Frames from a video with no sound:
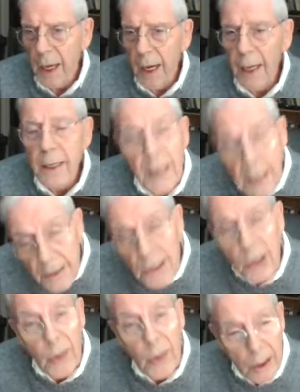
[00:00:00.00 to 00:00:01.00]
And he
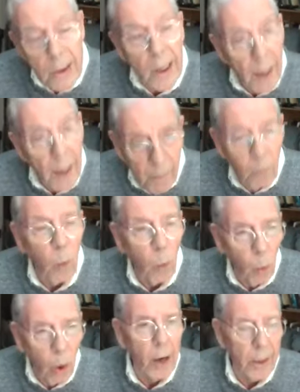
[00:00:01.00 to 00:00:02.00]
is going to
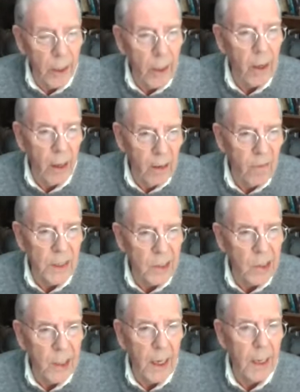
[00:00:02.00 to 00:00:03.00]
come one of
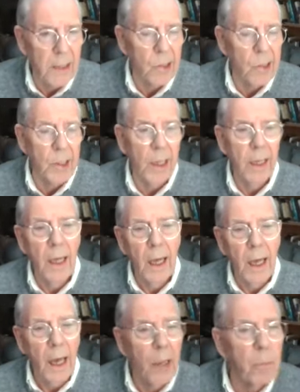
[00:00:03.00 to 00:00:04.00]
these days
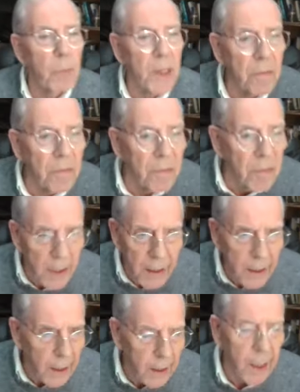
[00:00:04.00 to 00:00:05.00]
and be
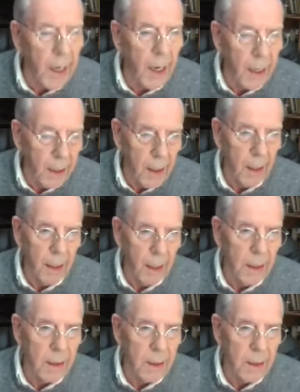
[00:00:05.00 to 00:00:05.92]
vindicated